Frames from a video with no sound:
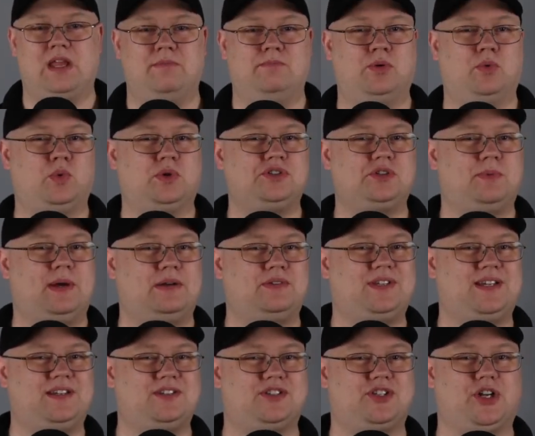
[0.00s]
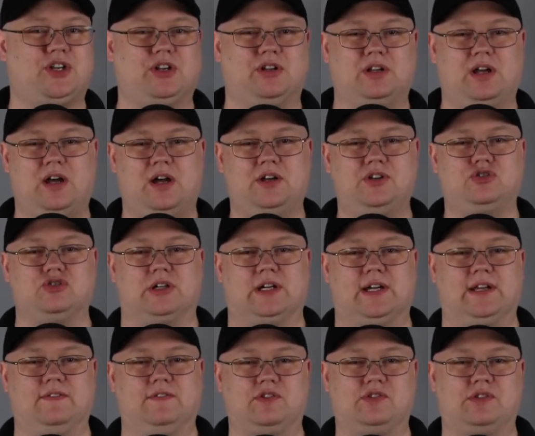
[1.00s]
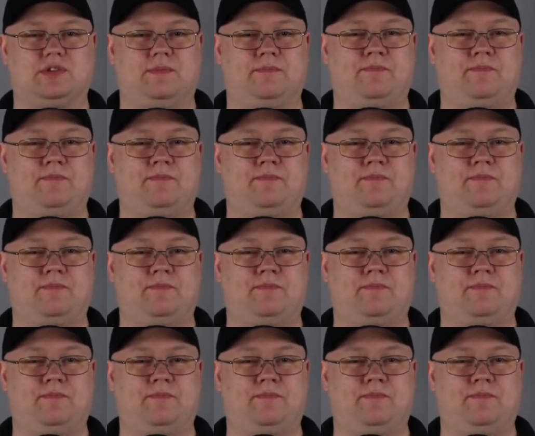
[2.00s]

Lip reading: But what about external hard drives?